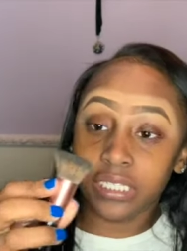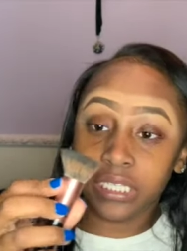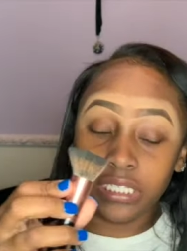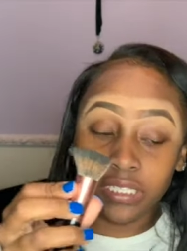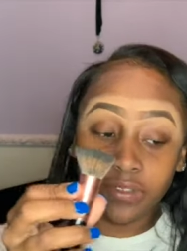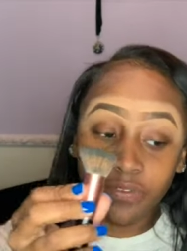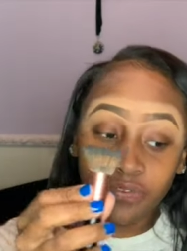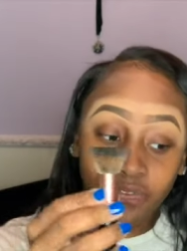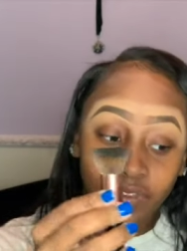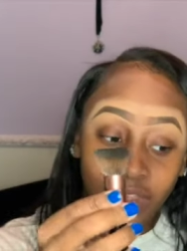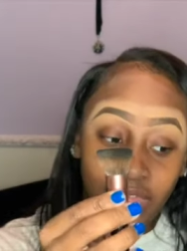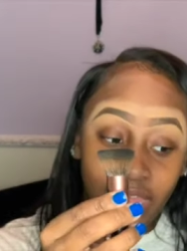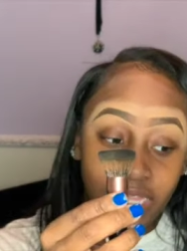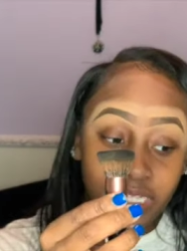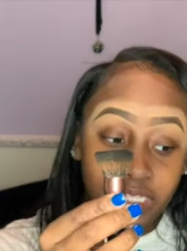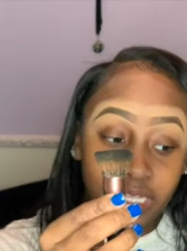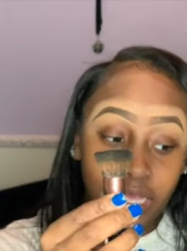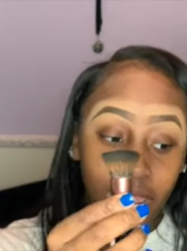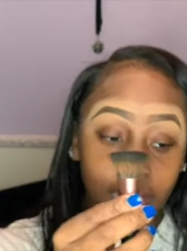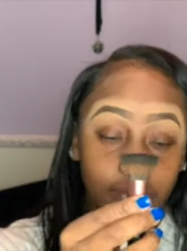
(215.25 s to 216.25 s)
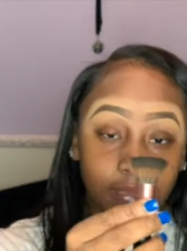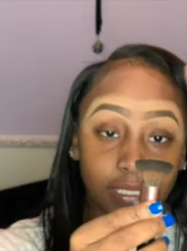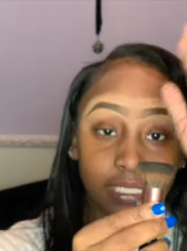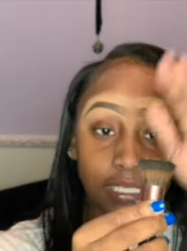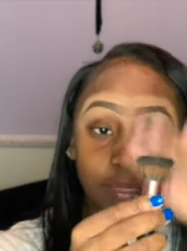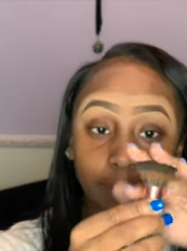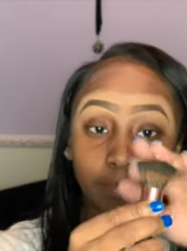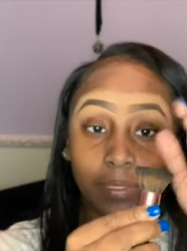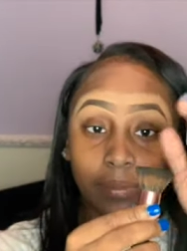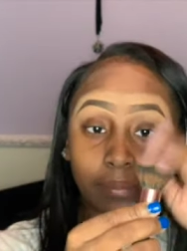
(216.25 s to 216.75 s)
It's a flat top
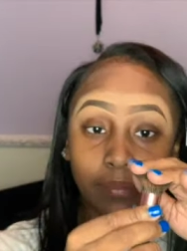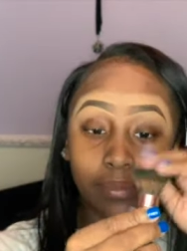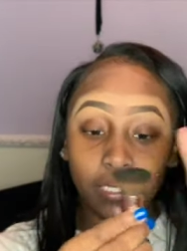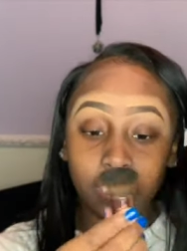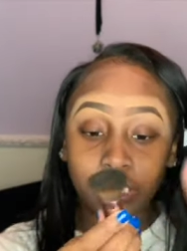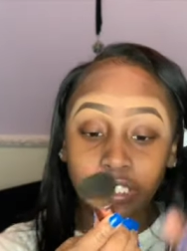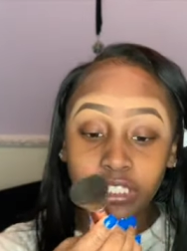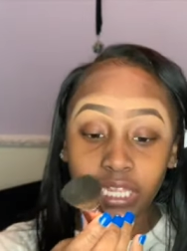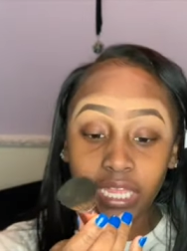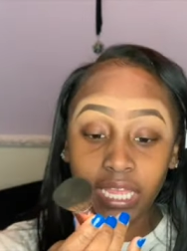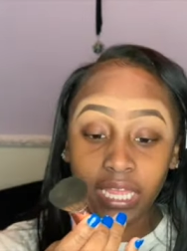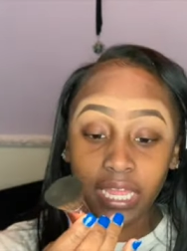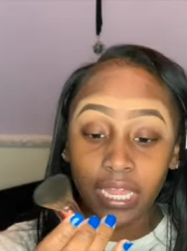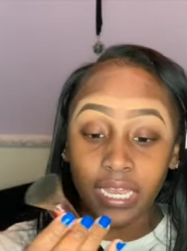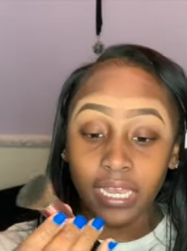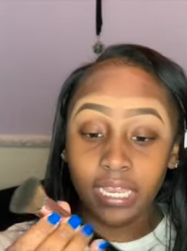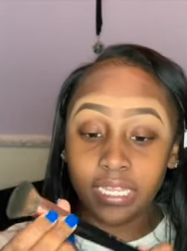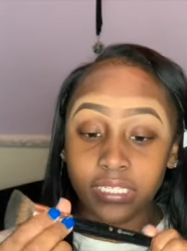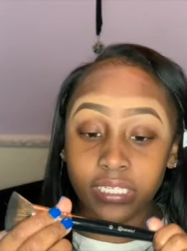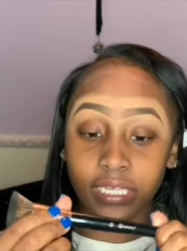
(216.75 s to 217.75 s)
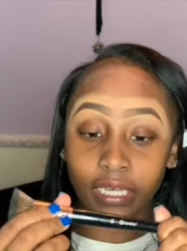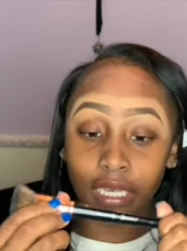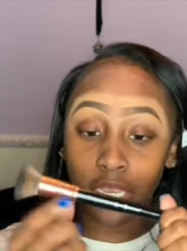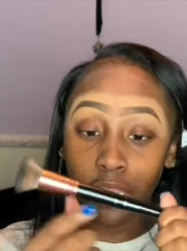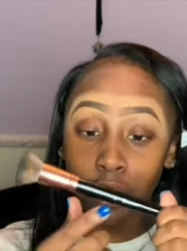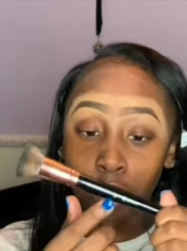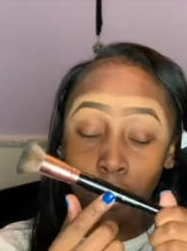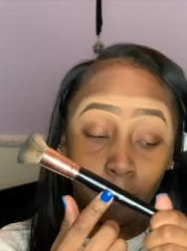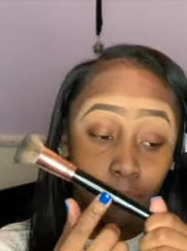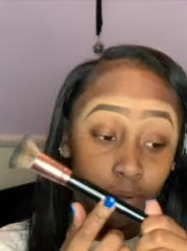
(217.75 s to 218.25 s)
stippling brush, and it's in the
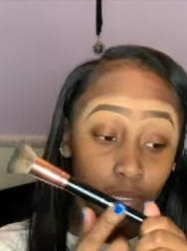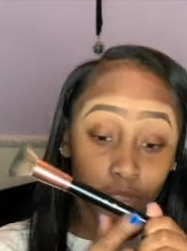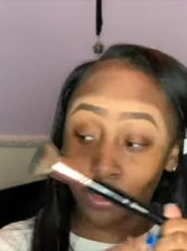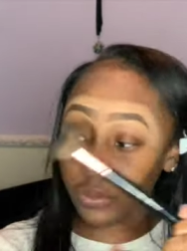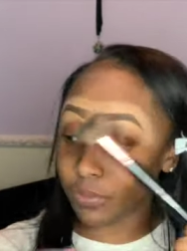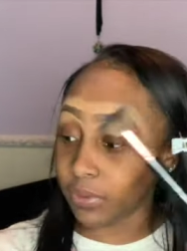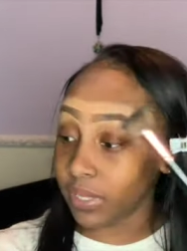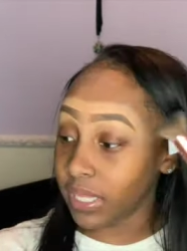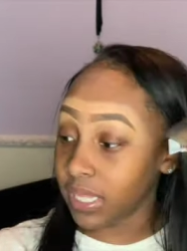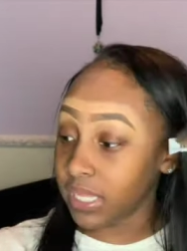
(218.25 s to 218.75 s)
number 3.